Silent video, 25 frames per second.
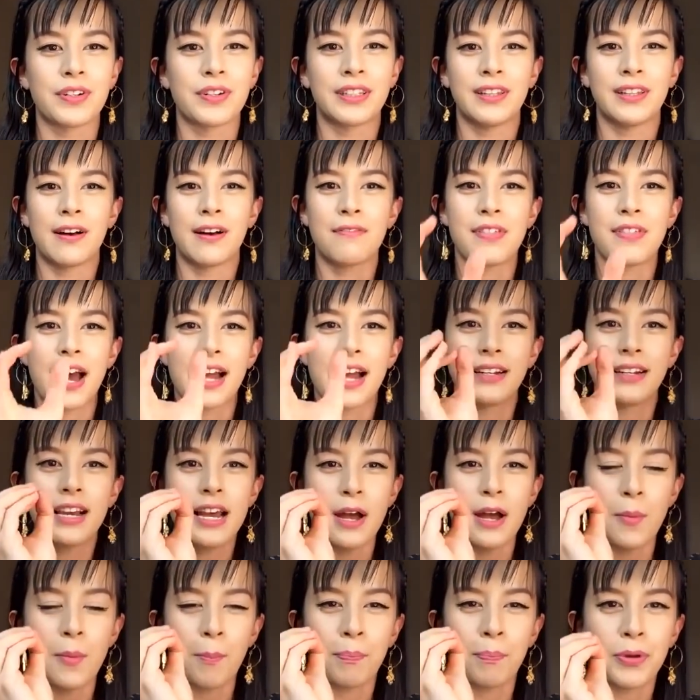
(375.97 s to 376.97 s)
I love that
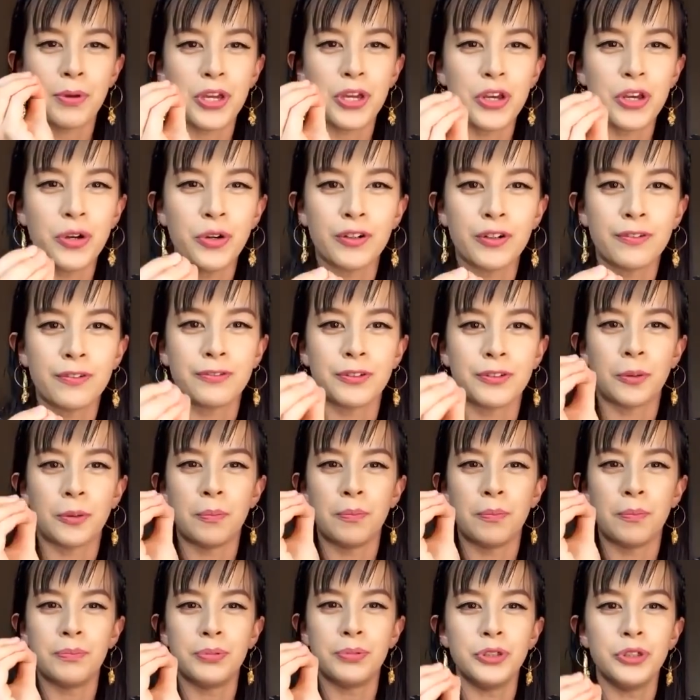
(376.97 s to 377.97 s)
beautiful
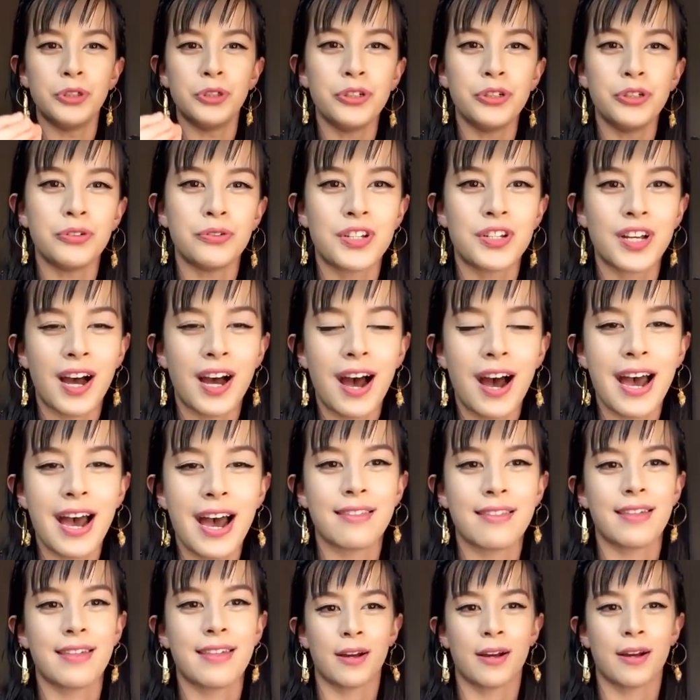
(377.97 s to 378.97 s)
blue
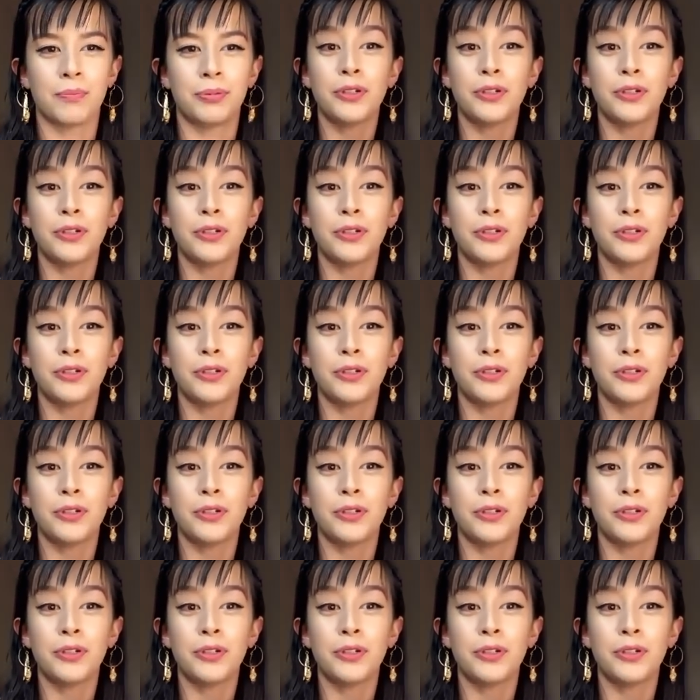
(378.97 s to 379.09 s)
dye there.